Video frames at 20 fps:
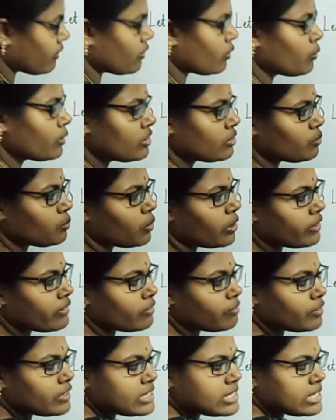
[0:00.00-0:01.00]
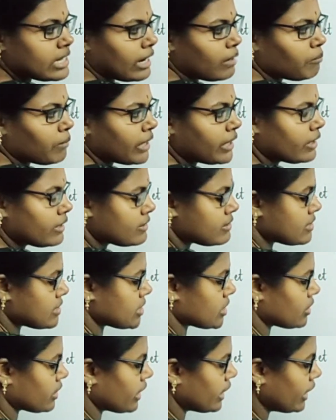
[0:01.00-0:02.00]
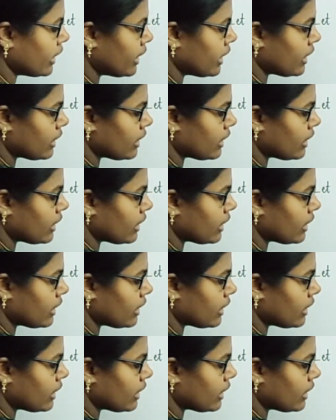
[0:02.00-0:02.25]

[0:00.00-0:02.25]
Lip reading: so what is the first element? It's 3.